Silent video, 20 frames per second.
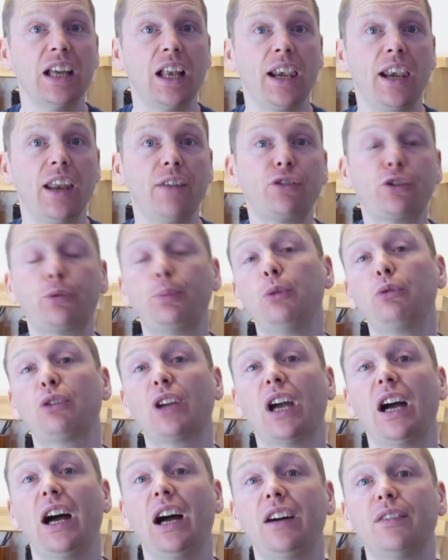Love Spoon
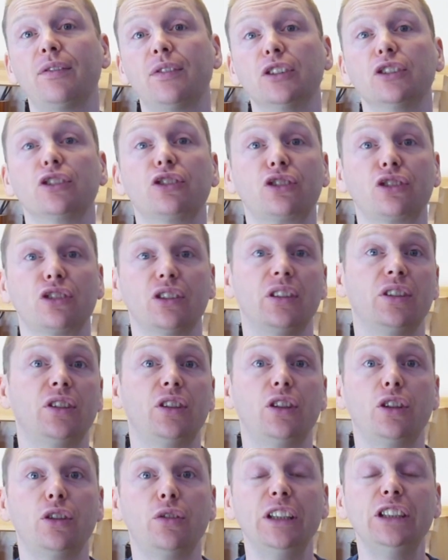carvers
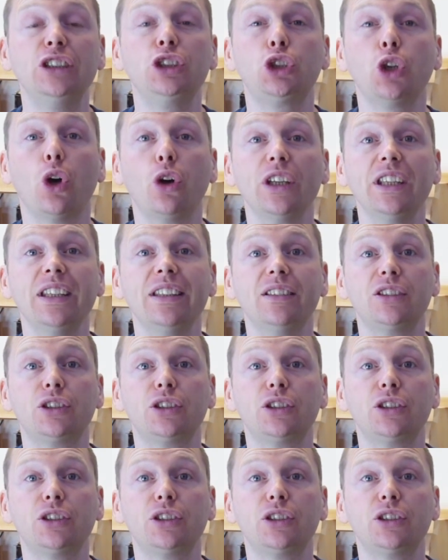that are enjoying